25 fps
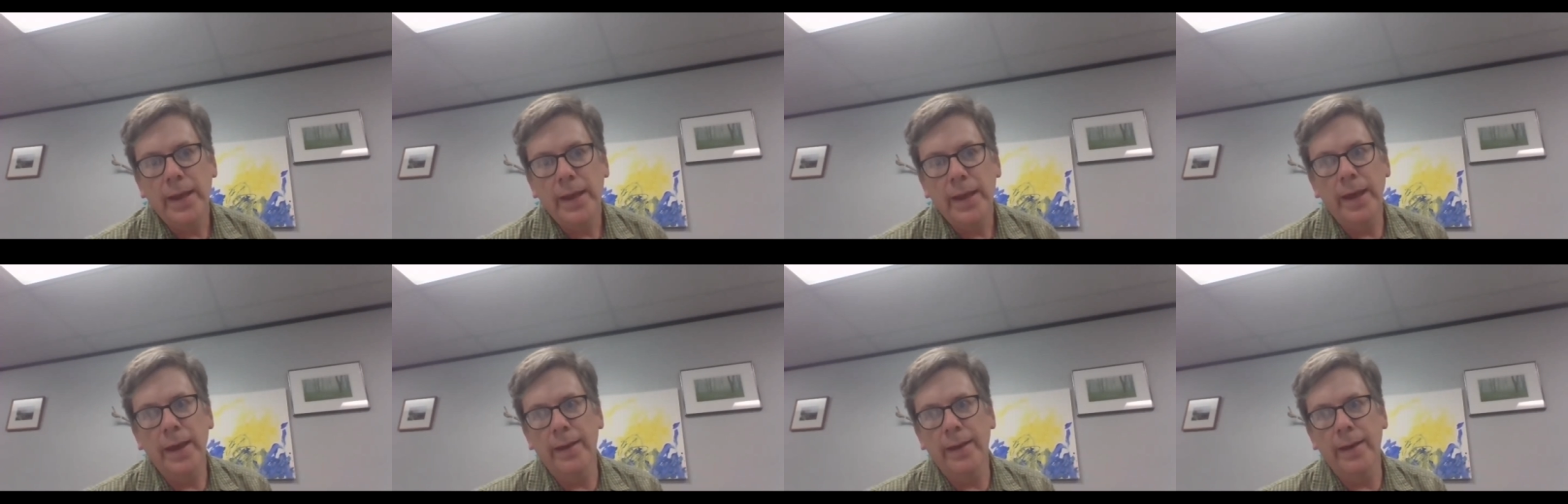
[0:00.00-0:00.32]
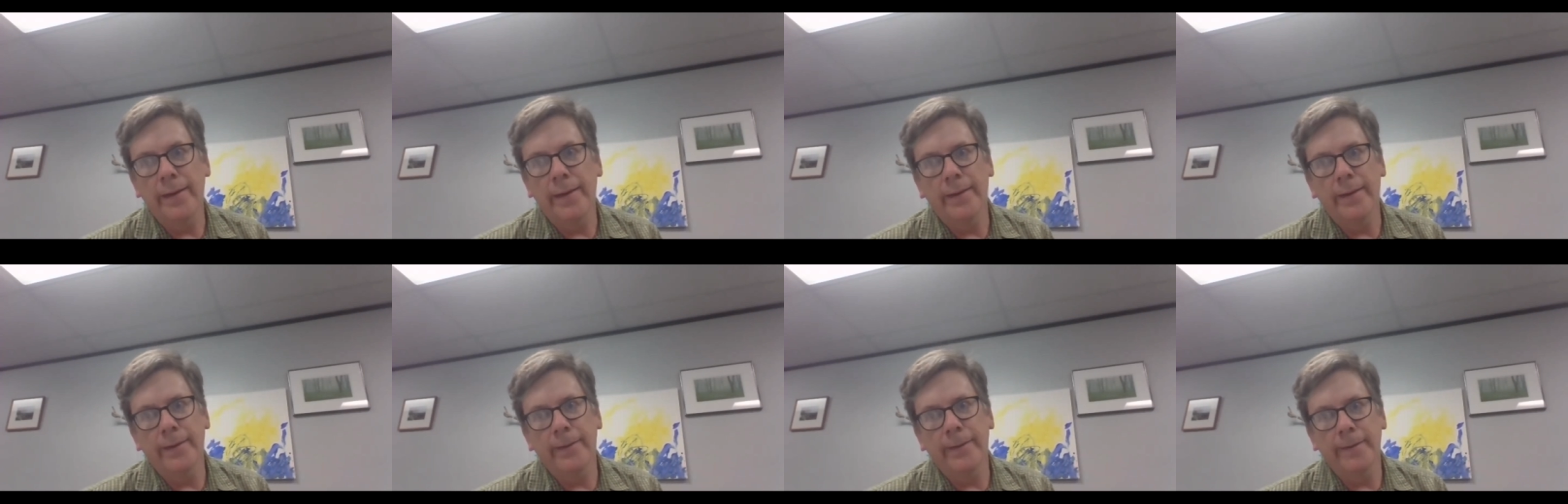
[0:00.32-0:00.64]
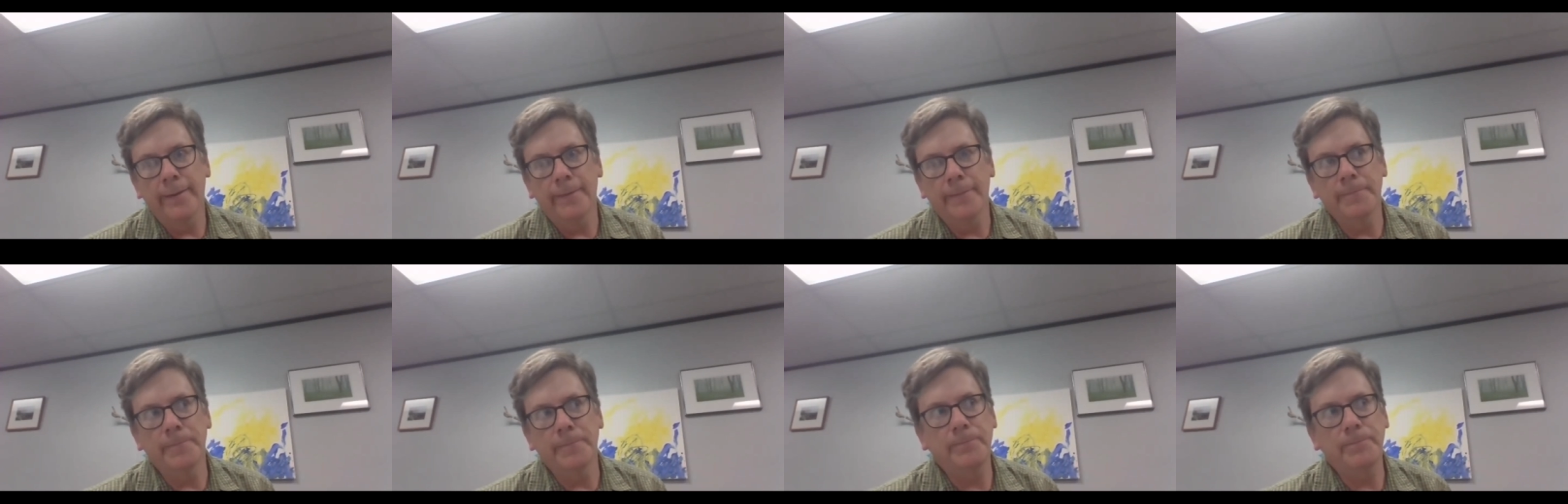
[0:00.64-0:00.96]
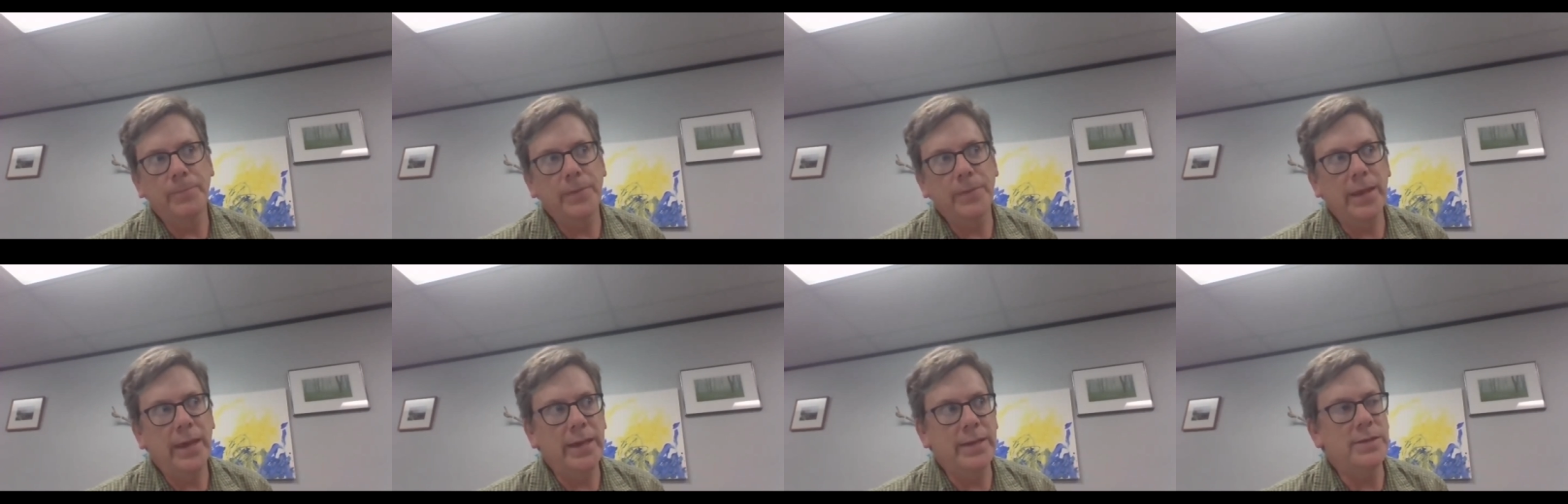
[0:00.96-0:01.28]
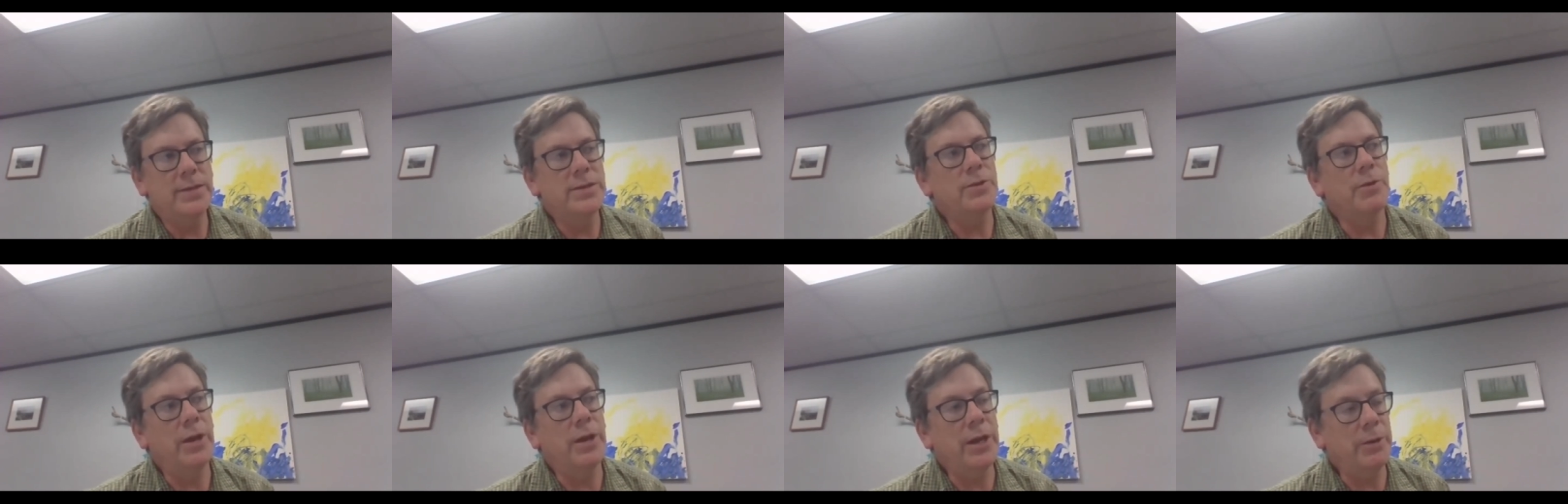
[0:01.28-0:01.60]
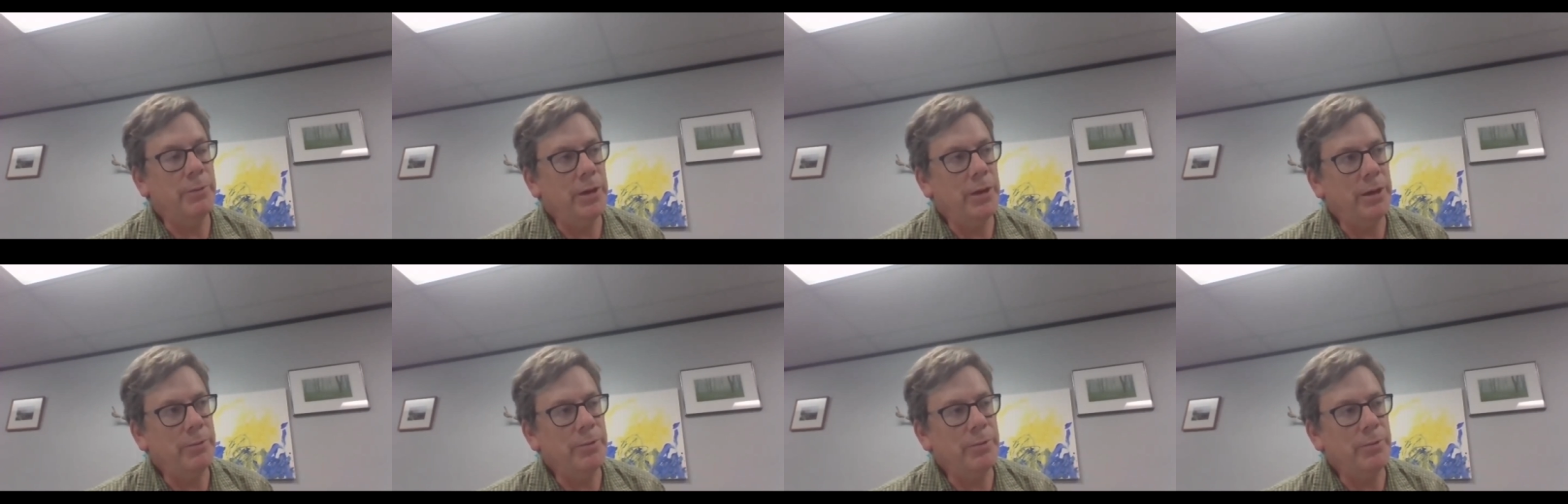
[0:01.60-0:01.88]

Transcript: Um, and so, anyway,